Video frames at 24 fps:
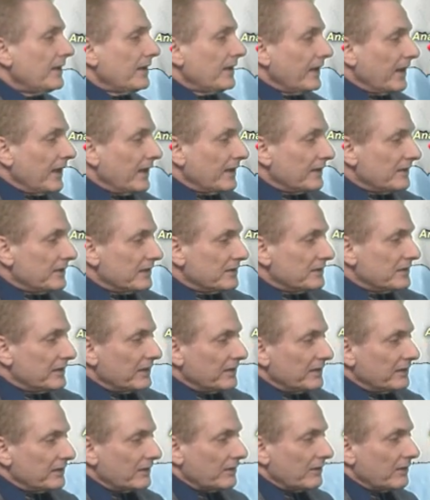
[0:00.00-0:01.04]
and then you get
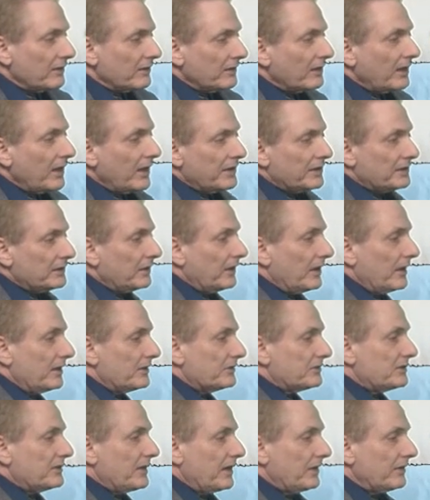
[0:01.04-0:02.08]
into the high
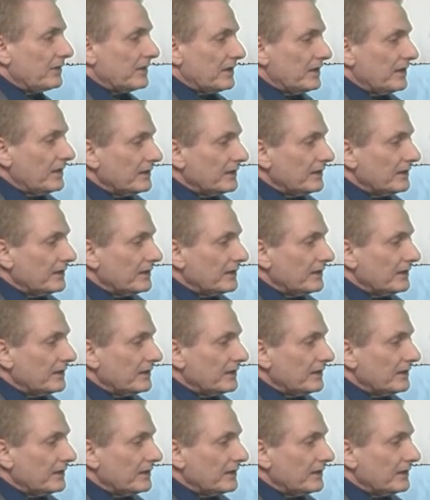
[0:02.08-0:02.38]
clouds down the